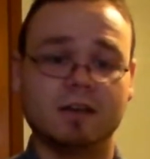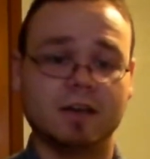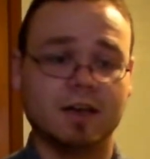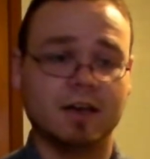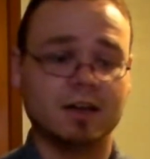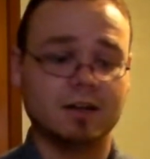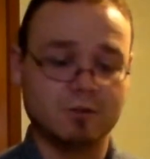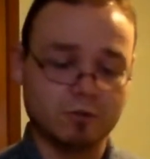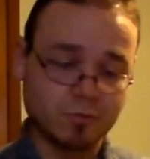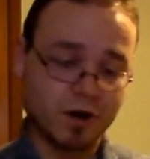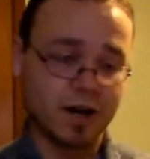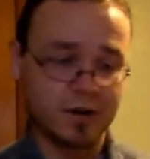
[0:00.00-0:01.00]
and he
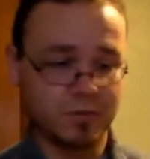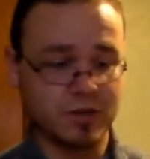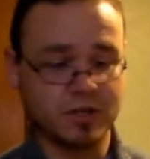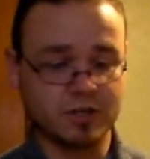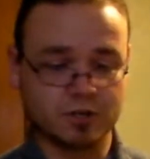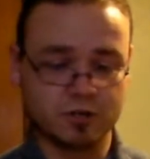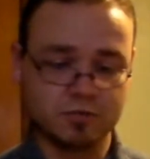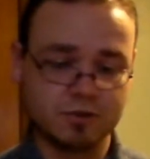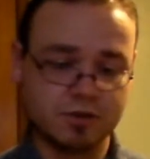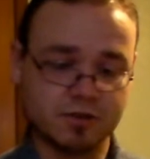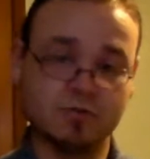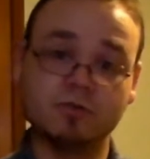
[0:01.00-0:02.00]
reminded me, he showed
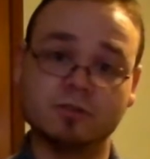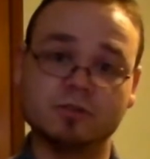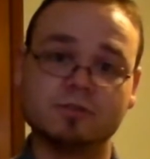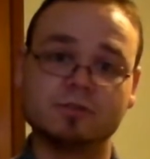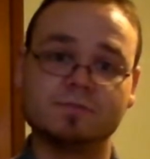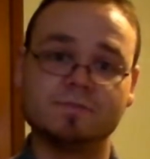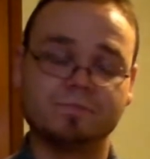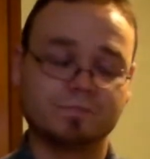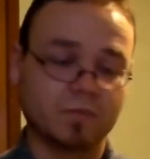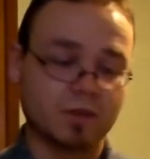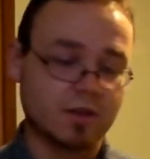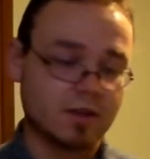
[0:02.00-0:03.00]
me this verse,
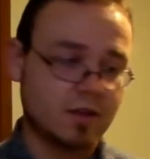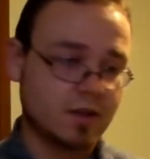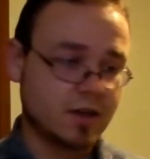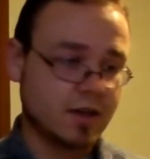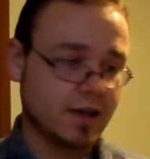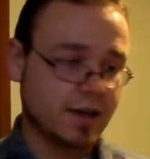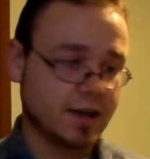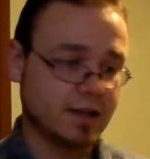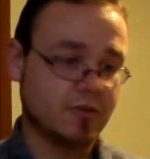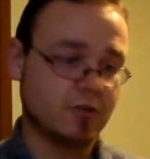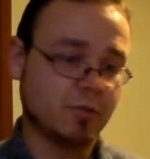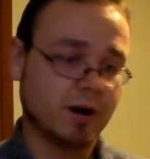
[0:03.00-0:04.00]
and
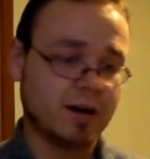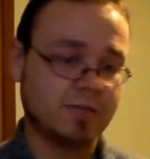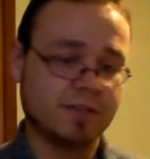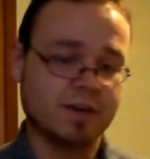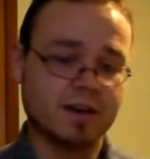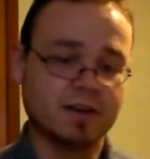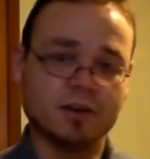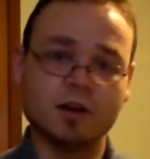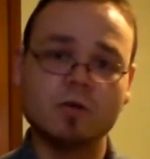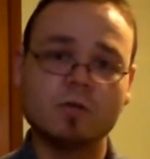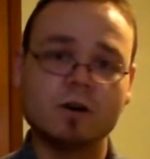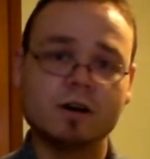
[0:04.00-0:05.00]
he reminded me that, you
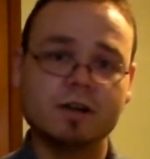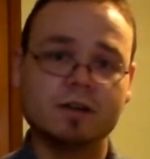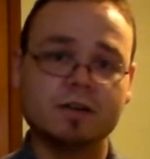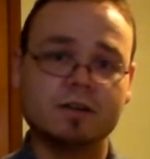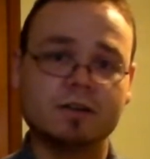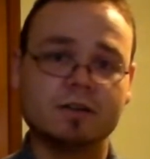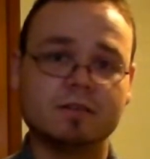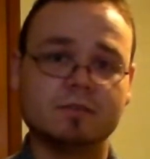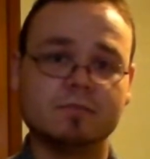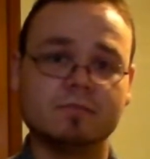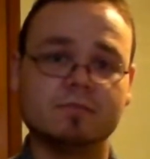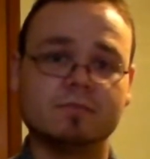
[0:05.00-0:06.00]
know what?
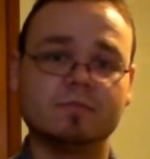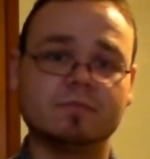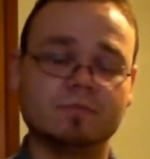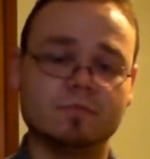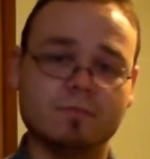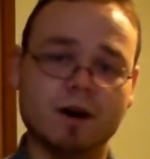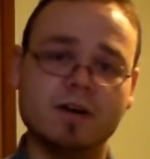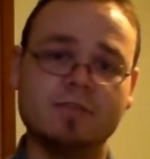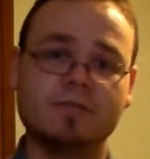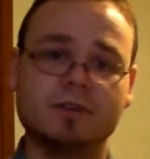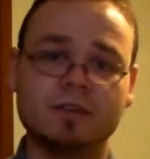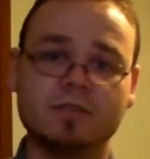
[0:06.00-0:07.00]
My
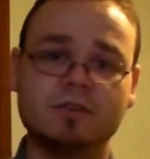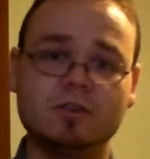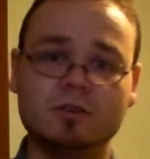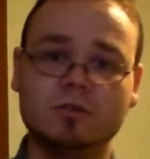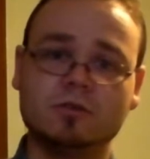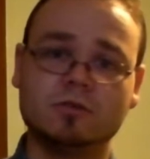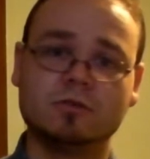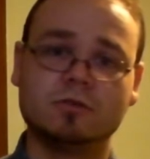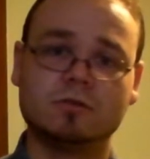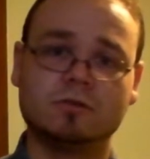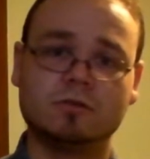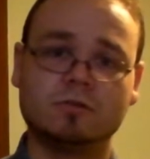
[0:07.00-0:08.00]
forgiving you,
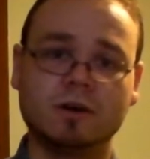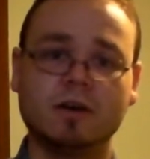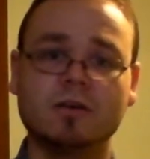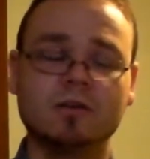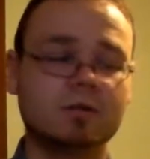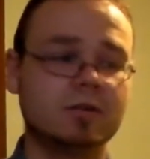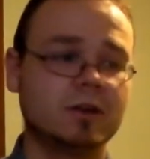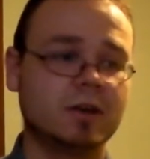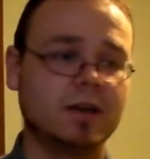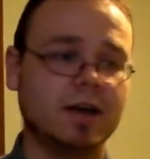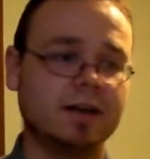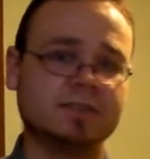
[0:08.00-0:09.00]
Michael,
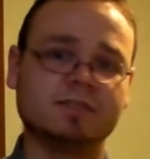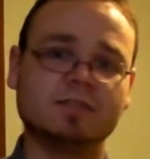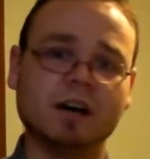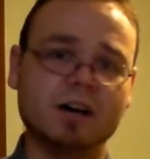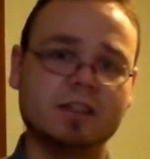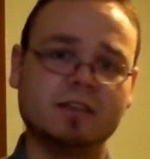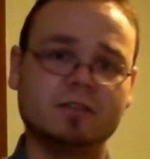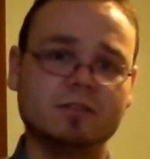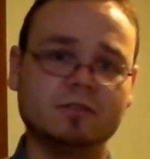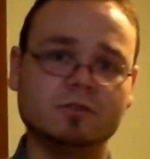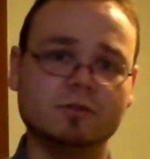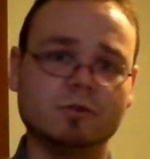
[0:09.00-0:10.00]
has nothing
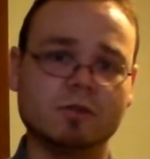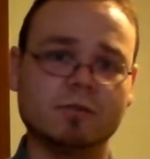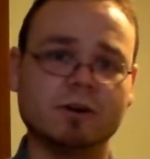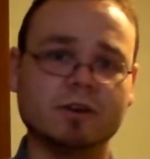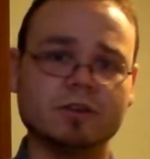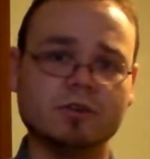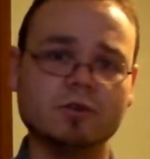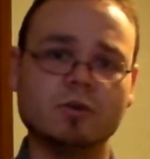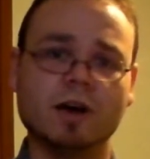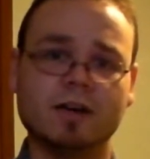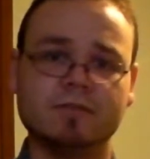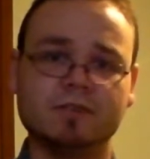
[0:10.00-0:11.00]
to do with what
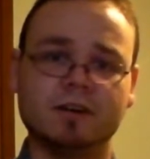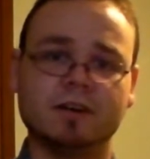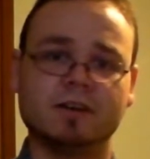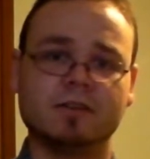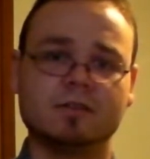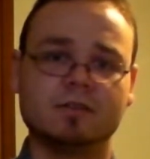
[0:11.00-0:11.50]
you have done,